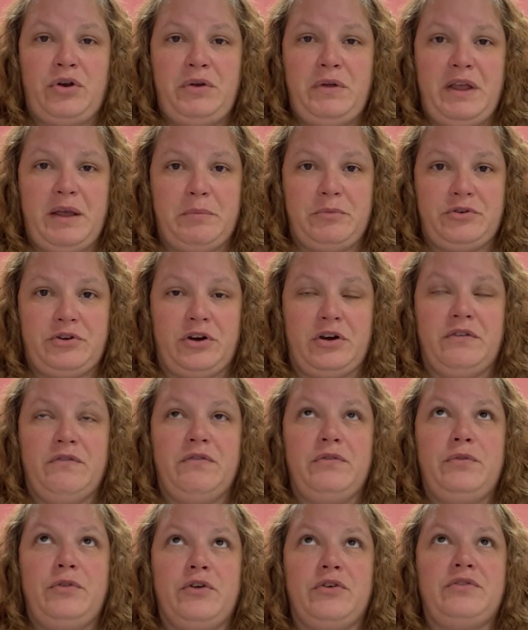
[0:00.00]
New Hampshire,
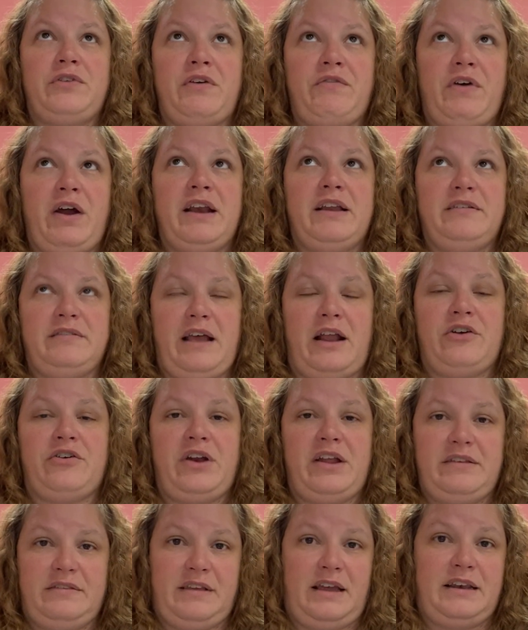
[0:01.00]
Thursday, Friday,
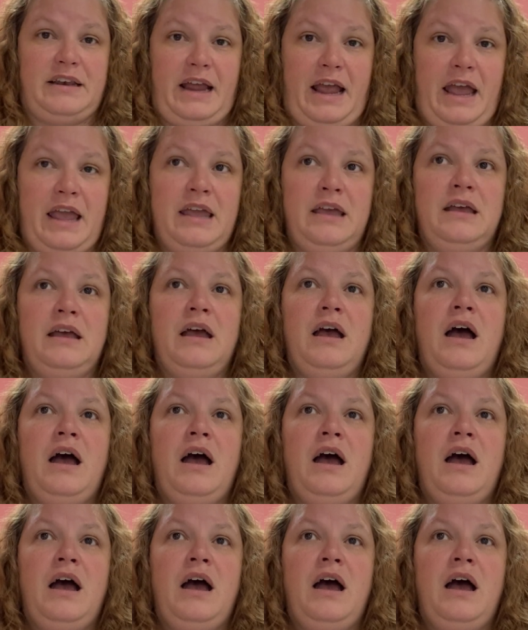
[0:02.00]
Saturday, Sunday.